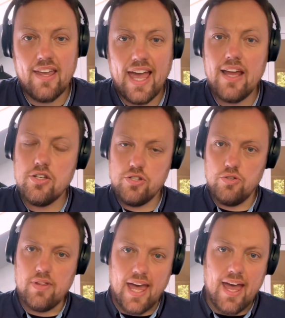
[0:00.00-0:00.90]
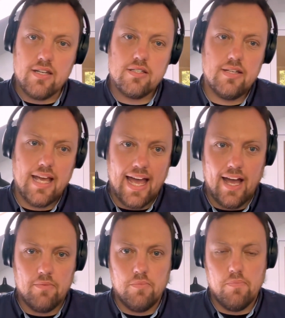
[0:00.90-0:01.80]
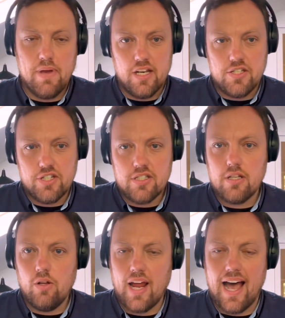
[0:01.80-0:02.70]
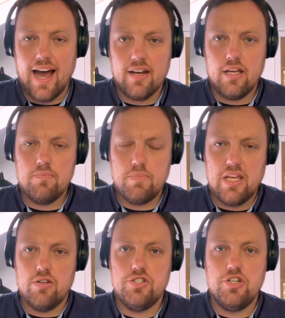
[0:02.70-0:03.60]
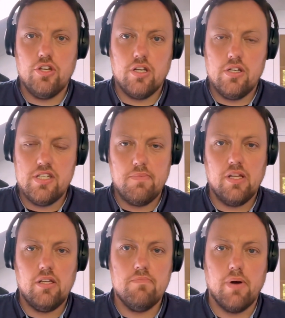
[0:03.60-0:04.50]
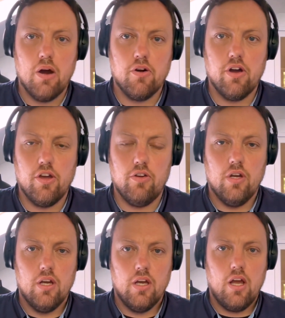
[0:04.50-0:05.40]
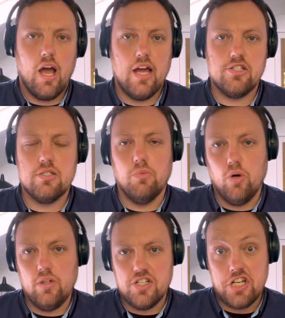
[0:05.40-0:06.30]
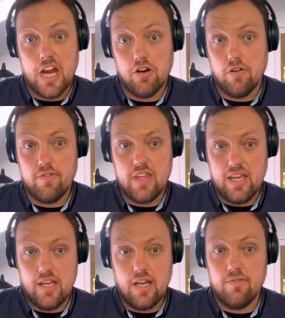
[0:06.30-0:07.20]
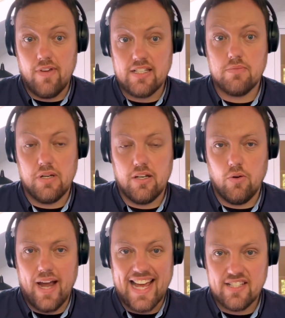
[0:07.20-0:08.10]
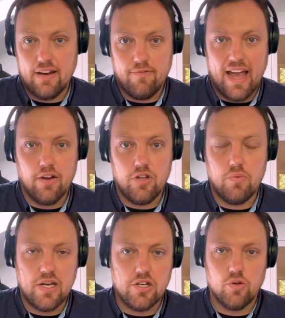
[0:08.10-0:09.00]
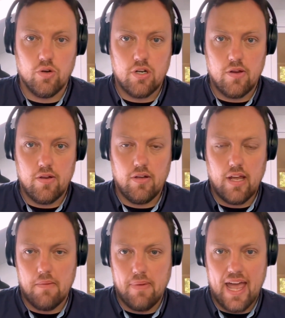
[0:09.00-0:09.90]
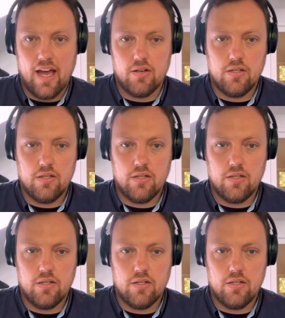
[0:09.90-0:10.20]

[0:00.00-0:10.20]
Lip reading: can do that, but it's just a lot harder because you can typically borrow a smaller share of the investment or asset value when you're talking about